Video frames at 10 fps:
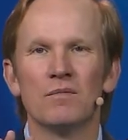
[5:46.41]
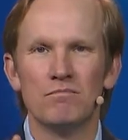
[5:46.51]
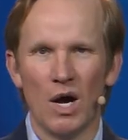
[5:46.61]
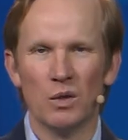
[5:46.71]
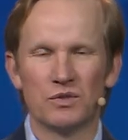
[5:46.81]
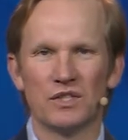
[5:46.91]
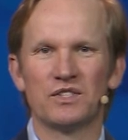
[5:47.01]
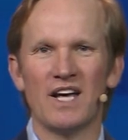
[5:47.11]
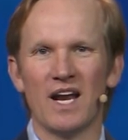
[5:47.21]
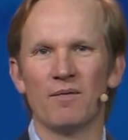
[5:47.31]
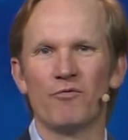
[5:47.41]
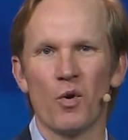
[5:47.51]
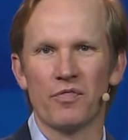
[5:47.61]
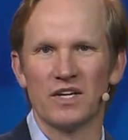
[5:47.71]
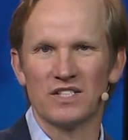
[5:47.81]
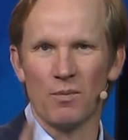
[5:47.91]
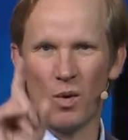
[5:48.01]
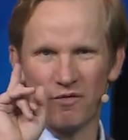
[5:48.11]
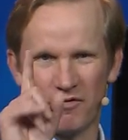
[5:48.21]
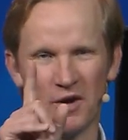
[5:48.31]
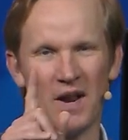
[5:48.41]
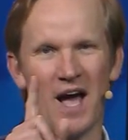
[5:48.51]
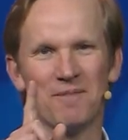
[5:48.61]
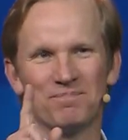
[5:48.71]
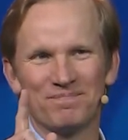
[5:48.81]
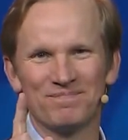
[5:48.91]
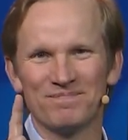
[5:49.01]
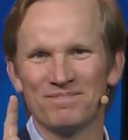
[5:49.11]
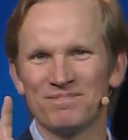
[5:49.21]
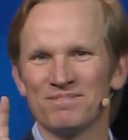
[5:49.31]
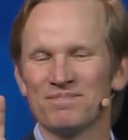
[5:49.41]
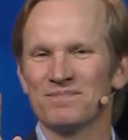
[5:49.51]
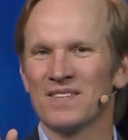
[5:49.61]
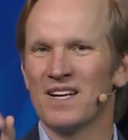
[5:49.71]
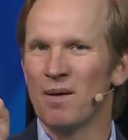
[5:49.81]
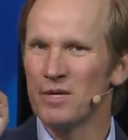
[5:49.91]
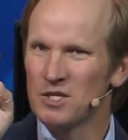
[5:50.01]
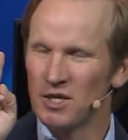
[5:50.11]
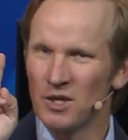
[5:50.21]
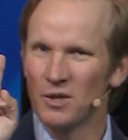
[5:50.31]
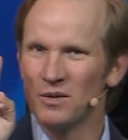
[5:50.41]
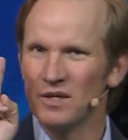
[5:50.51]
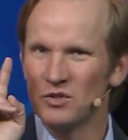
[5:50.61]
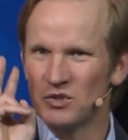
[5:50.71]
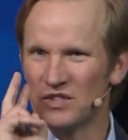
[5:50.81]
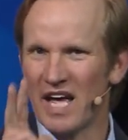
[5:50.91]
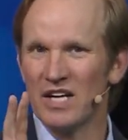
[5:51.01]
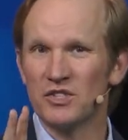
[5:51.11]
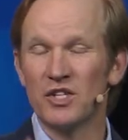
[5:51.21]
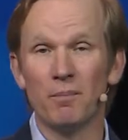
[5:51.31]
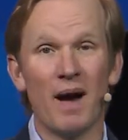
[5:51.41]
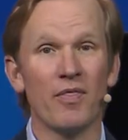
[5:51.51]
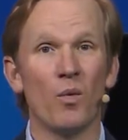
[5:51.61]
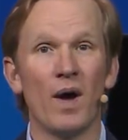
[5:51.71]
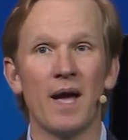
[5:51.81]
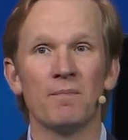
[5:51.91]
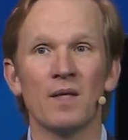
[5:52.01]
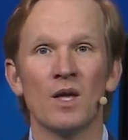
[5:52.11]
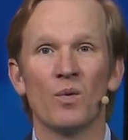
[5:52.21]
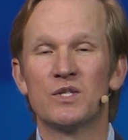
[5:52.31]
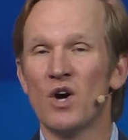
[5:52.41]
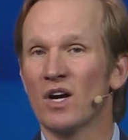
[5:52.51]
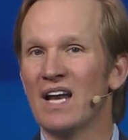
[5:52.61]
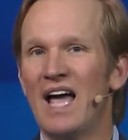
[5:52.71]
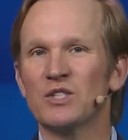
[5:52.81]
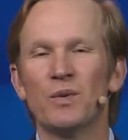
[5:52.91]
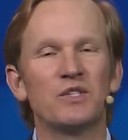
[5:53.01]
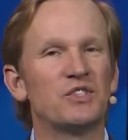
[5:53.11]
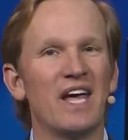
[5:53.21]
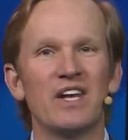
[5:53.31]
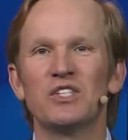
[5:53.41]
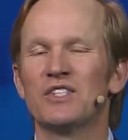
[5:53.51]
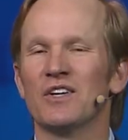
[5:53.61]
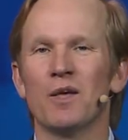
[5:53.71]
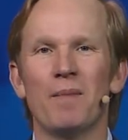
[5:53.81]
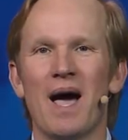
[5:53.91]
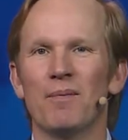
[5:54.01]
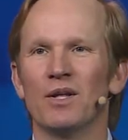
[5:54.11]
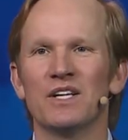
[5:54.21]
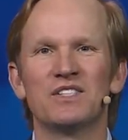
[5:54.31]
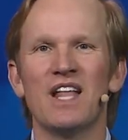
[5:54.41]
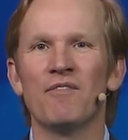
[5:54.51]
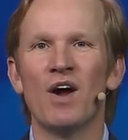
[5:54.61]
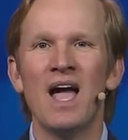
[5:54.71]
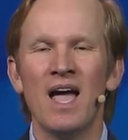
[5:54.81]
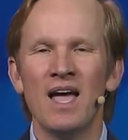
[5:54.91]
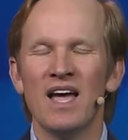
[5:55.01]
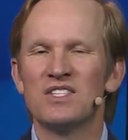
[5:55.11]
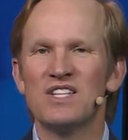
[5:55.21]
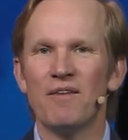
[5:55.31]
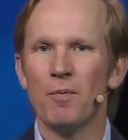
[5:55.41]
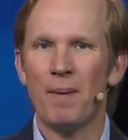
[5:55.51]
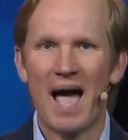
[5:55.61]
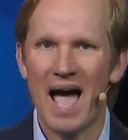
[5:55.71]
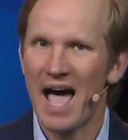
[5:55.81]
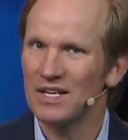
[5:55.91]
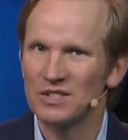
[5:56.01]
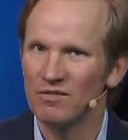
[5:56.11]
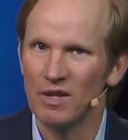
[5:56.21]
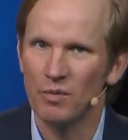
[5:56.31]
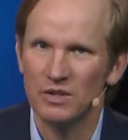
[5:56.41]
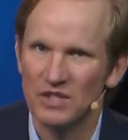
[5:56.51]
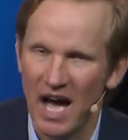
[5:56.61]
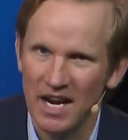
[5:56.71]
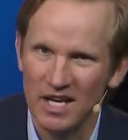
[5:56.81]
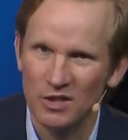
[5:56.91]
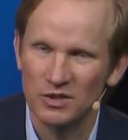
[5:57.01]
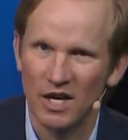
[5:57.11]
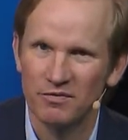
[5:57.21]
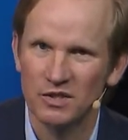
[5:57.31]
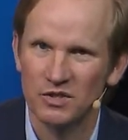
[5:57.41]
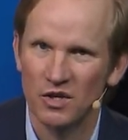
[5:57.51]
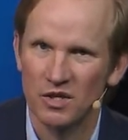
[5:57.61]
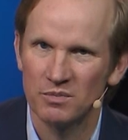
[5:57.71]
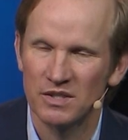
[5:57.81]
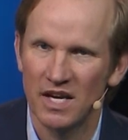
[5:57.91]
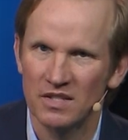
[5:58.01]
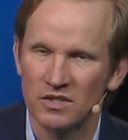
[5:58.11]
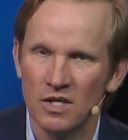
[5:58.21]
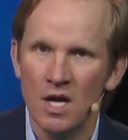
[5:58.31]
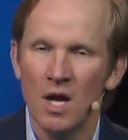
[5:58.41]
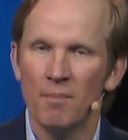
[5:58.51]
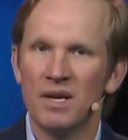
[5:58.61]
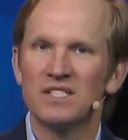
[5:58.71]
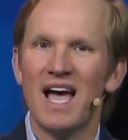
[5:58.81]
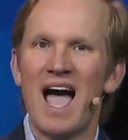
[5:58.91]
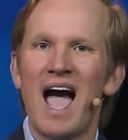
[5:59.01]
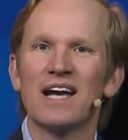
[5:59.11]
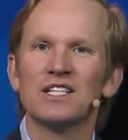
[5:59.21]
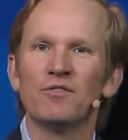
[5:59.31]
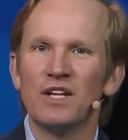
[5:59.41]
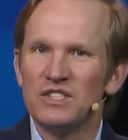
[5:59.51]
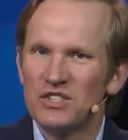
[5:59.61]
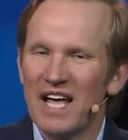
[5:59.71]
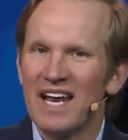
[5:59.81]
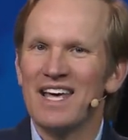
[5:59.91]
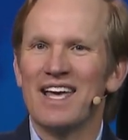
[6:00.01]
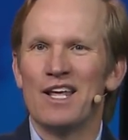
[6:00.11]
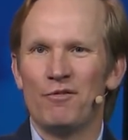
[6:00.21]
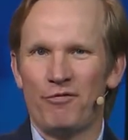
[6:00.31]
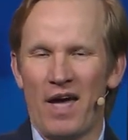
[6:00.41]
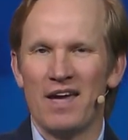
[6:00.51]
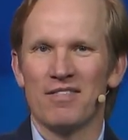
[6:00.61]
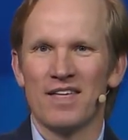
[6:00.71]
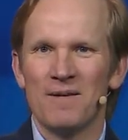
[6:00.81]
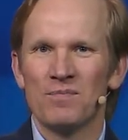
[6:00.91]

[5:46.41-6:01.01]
Moses, Tell them four things. Number one, fear not. Number two, stand still. By the way, we talked last week, standing still in the Bible is never, it's never passively resigning yourself to circumstances, but it's actively standing in faith